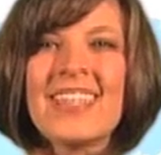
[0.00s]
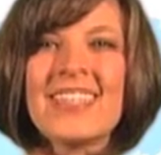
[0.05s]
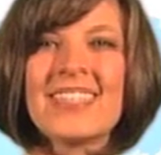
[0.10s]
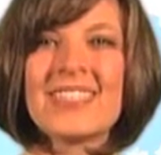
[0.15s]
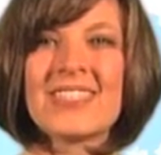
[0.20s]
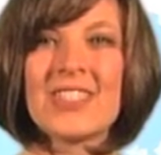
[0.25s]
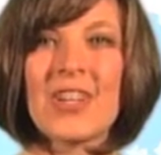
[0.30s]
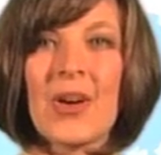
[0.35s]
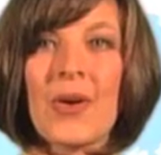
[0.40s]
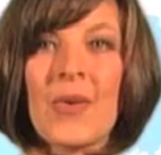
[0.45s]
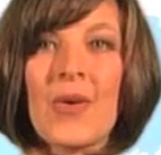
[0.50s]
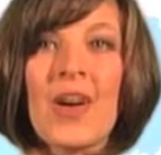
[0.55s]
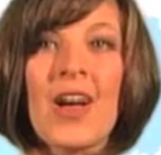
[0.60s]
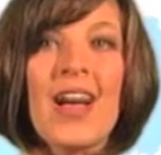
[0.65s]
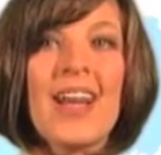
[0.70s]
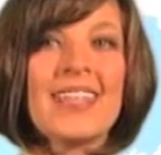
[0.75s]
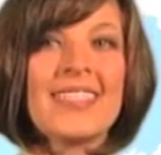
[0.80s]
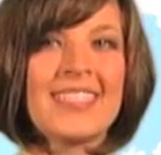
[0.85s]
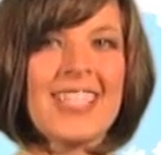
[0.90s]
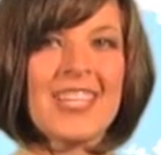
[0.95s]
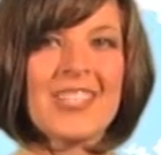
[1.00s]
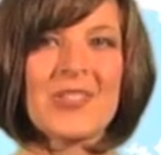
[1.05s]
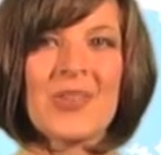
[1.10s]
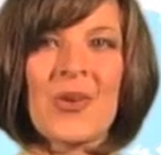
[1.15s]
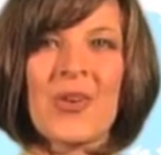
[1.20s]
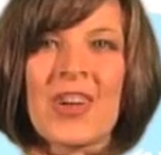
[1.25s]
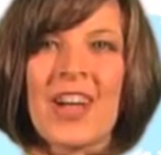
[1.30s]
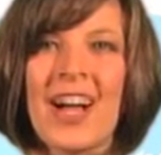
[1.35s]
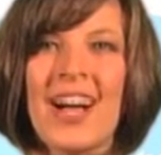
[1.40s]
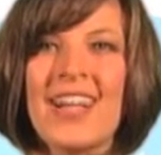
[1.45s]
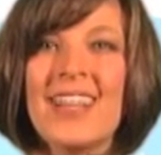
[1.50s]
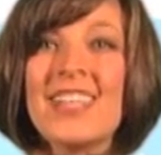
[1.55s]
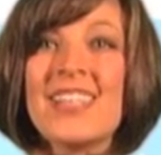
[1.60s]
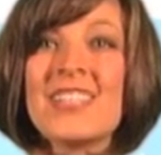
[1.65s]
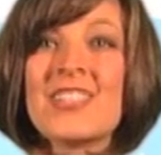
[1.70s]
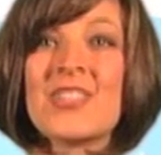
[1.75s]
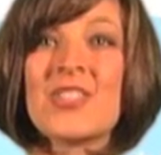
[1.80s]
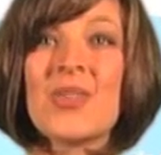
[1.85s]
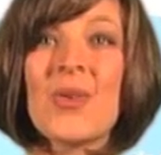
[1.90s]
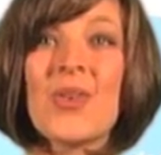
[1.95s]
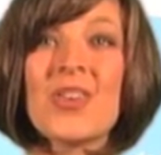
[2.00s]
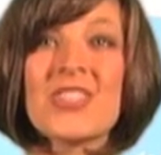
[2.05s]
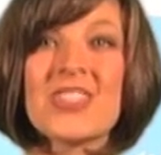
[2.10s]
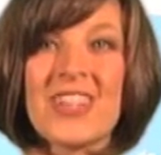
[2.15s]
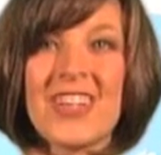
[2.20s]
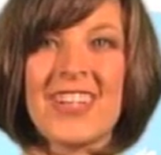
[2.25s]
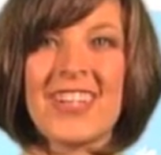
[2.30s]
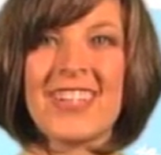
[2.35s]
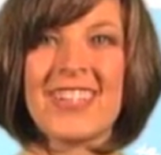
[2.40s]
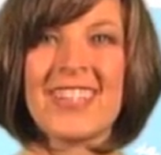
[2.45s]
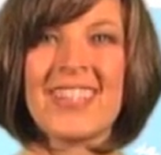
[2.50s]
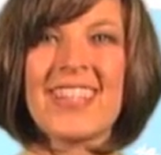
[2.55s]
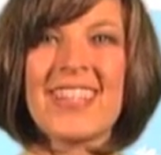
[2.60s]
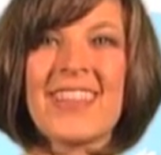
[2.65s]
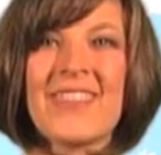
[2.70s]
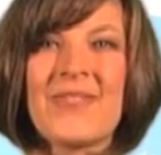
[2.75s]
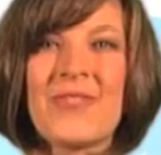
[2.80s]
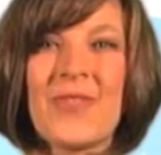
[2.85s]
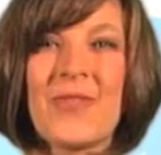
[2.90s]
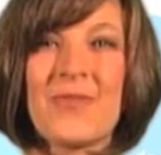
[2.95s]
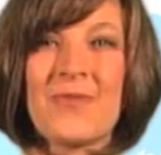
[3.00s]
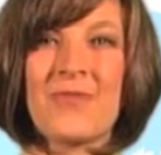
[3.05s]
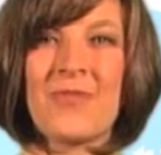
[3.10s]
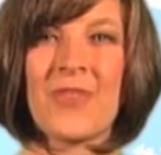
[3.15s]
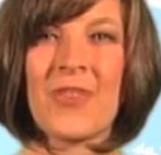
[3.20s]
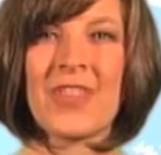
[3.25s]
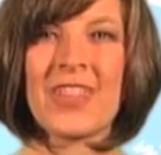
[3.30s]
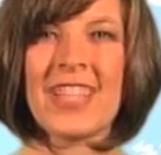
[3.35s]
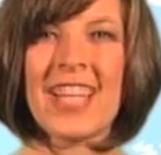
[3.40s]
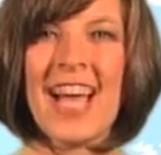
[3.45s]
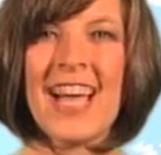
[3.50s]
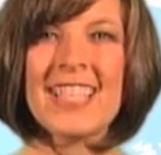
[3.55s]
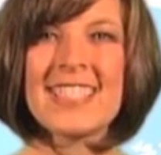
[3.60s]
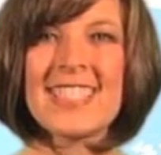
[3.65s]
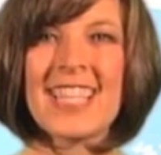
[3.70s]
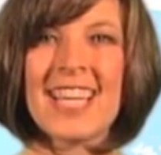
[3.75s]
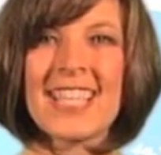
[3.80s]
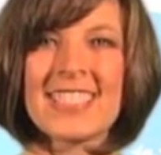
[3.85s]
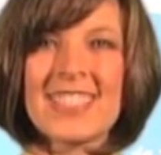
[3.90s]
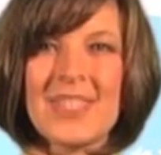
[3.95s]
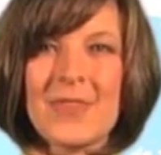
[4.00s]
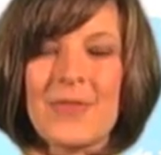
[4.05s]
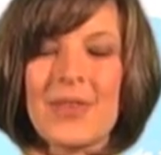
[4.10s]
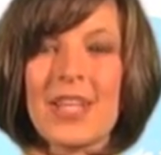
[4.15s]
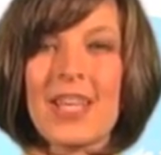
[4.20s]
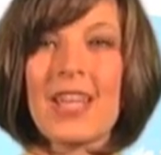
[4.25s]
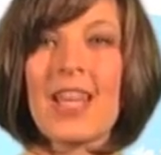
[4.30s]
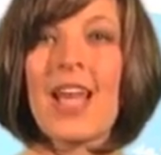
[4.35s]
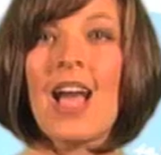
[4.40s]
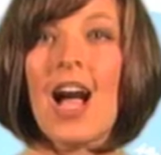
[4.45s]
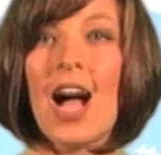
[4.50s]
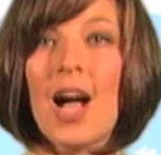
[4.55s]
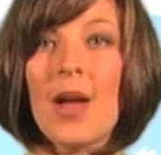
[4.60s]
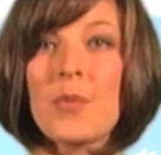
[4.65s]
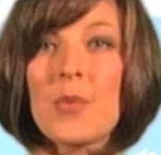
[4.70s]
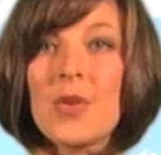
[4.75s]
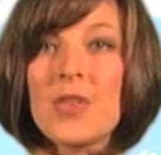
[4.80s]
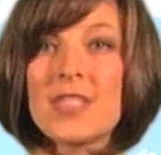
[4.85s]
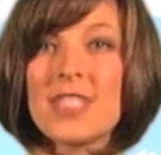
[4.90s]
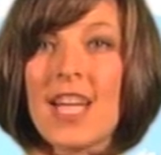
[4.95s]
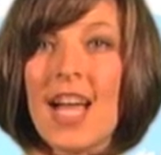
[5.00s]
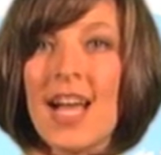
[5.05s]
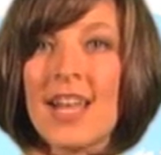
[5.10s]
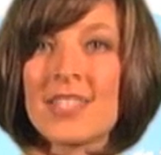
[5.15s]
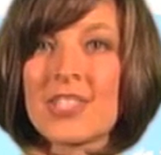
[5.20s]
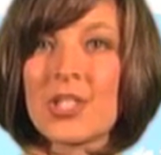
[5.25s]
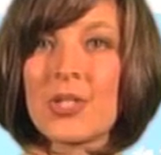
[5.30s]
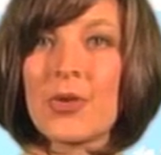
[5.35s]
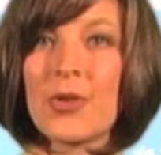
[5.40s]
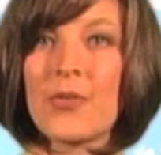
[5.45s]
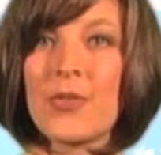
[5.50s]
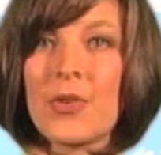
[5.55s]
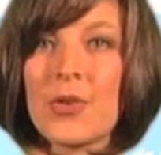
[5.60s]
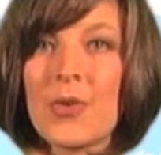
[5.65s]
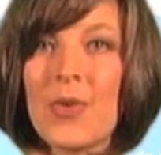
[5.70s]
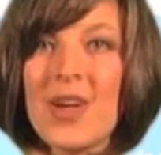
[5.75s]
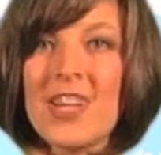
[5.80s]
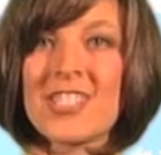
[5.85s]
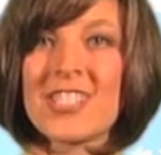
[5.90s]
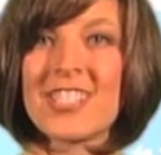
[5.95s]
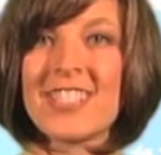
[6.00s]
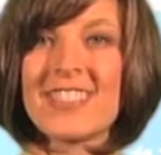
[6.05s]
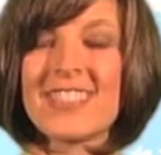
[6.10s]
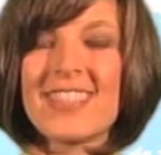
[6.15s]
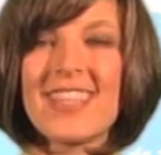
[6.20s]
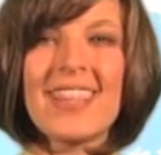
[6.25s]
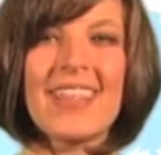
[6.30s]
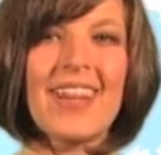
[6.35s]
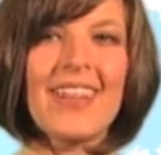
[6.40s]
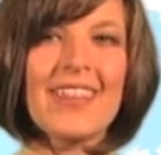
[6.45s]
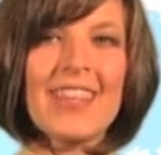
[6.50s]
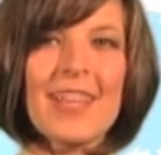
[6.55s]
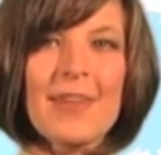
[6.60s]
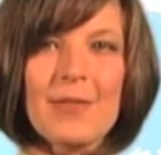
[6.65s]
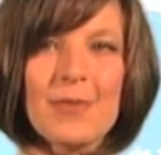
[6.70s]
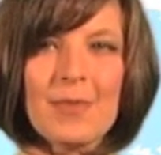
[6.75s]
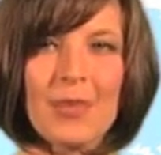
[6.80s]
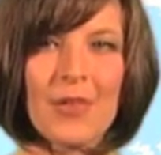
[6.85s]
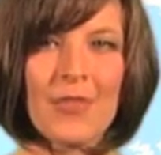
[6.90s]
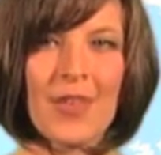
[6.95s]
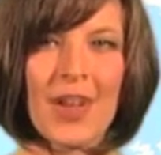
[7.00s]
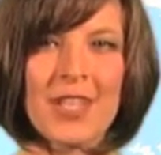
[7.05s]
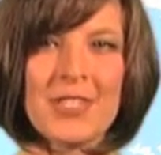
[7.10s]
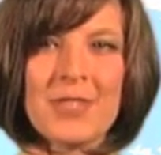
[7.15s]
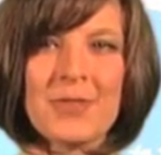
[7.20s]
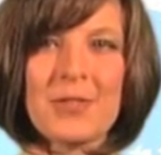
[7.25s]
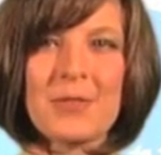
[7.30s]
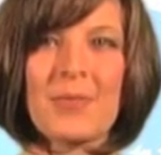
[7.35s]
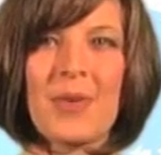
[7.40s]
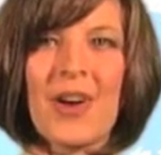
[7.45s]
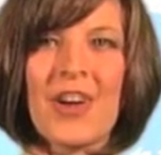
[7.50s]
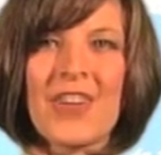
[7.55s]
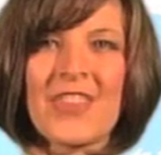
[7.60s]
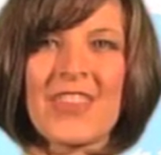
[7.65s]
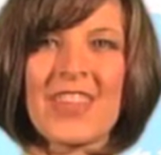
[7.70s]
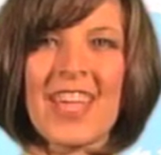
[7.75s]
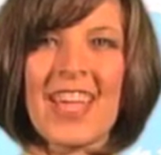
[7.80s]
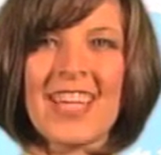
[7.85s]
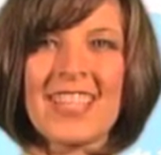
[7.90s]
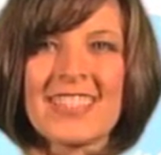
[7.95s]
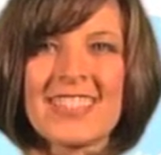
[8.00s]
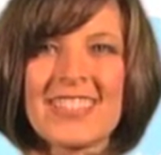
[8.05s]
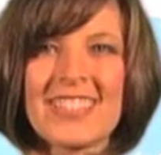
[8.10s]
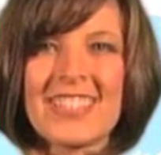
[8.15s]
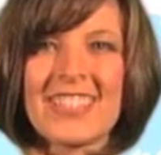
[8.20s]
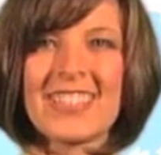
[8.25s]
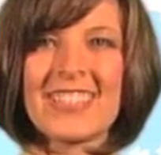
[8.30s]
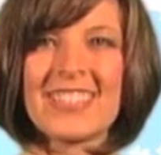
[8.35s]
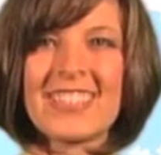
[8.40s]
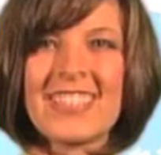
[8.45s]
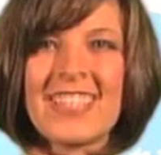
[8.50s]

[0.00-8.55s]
So, te toca, it's your turn. For the last activity, I'm going to ask you a few questions, and I'll even provide you with part of the answer.